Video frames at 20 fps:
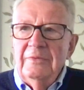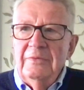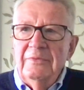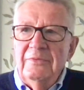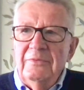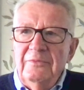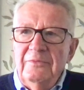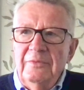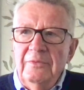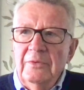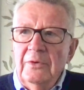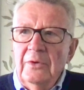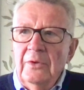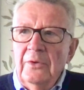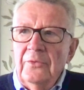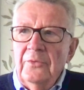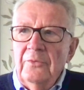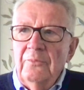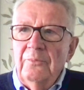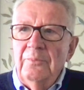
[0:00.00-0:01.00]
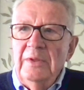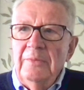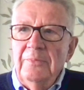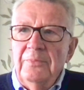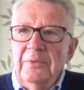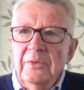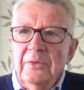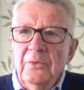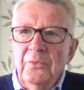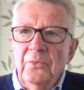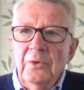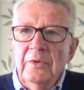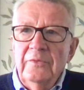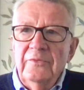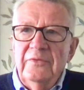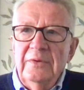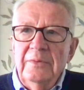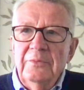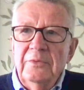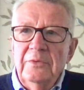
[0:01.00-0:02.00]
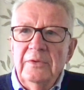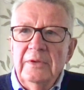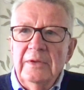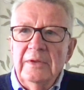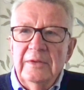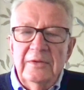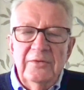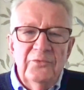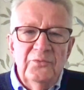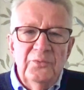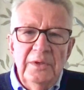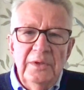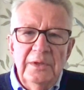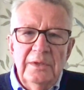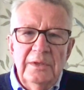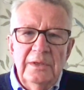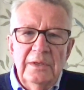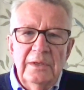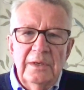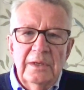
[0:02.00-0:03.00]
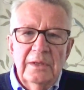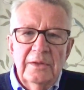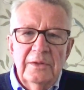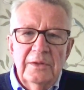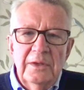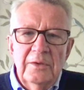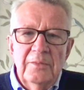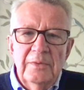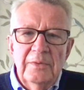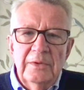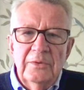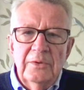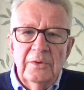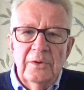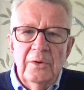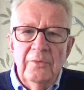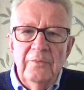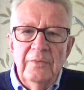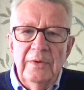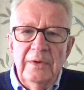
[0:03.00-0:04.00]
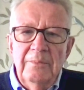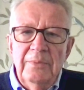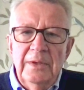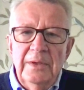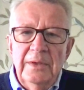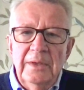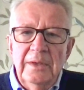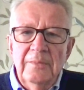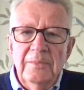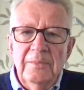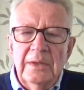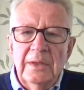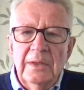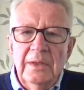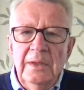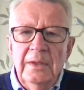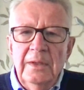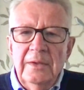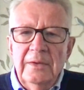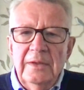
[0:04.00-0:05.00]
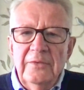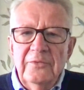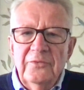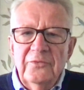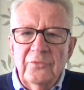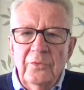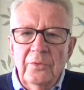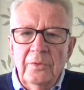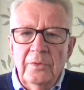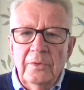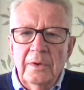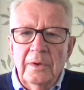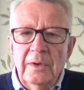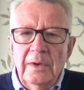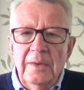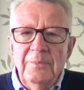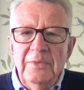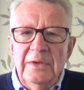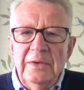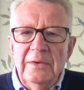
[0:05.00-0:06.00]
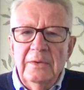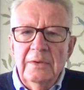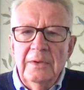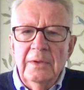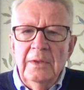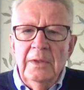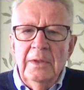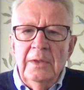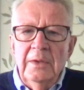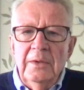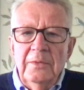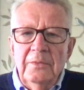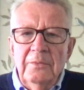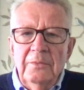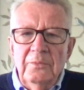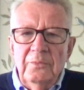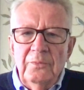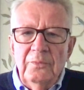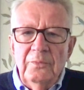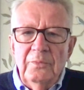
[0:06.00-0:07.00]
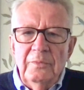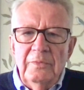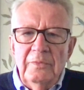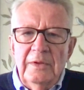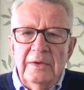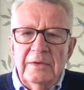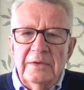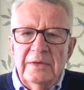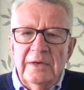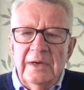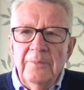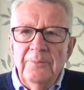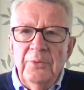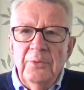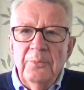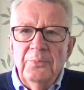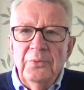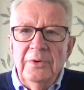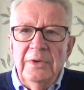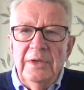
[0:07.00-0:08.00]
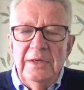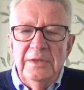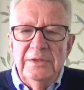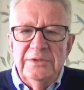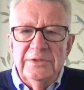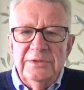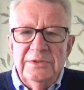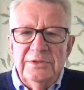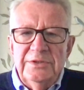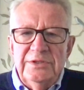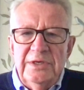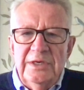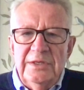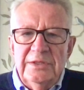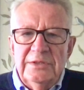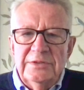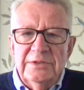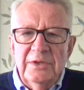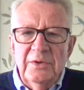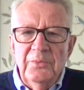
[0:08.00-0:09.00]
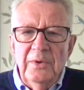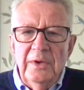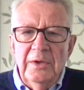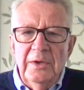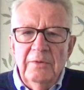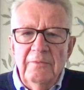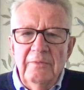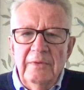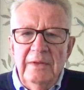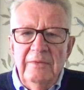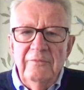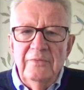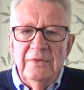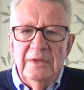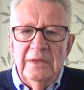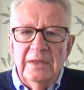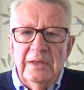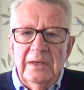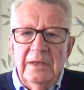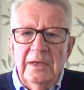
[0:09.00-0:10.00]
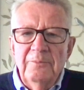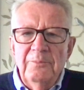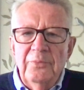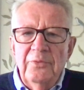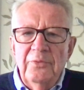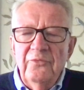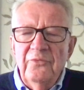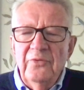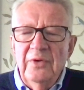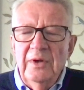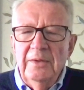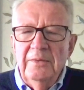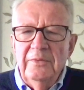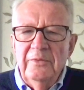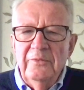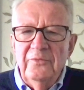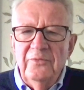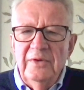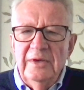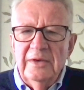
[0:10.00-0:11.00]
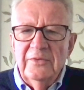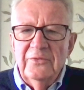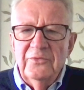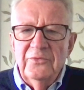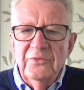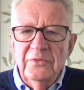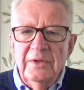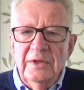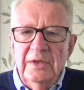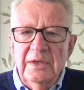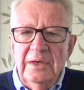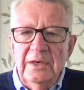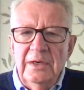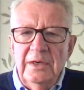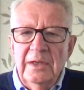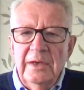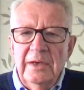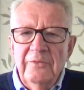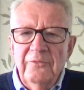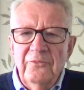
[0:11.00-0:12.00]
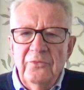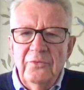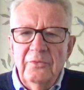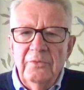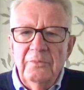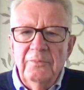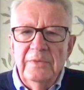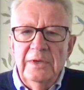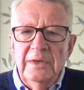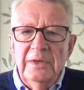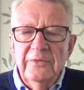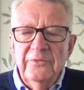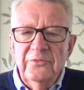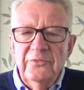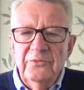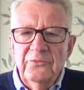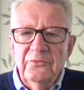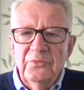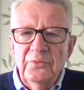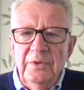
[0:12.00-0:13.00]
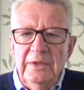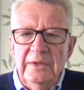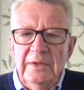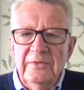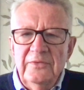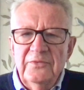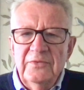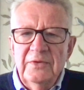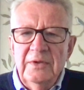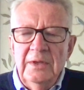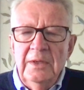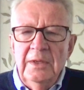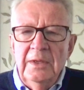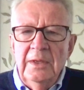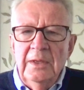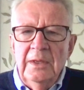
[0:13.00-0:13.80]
A lot of people in the world seem to think that Sweden did nothing about the COVID pandemic. That's wrong. I mean, the entire population changed their way of living. It had profound effects on daily life for millions of Swedes,